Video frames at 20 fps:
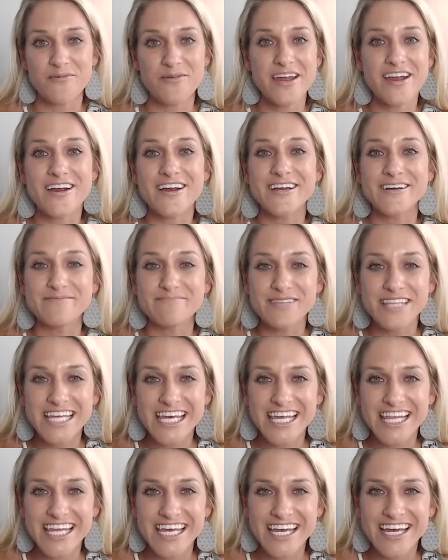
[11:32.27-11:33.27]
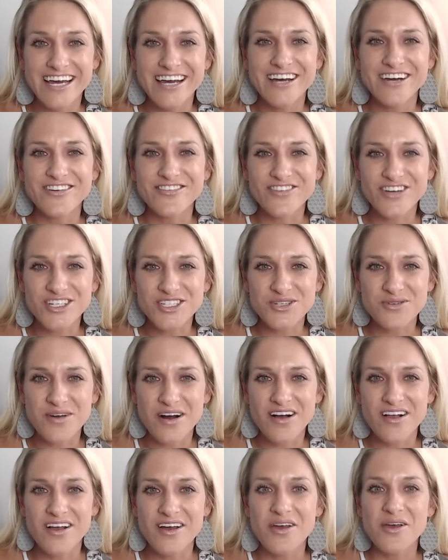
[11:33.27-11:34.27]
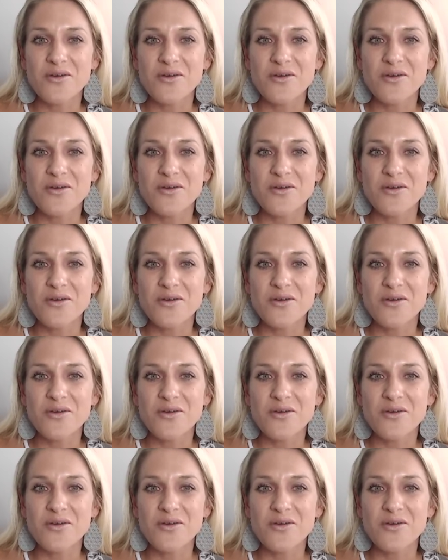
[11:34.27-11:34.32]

We are completely virtual.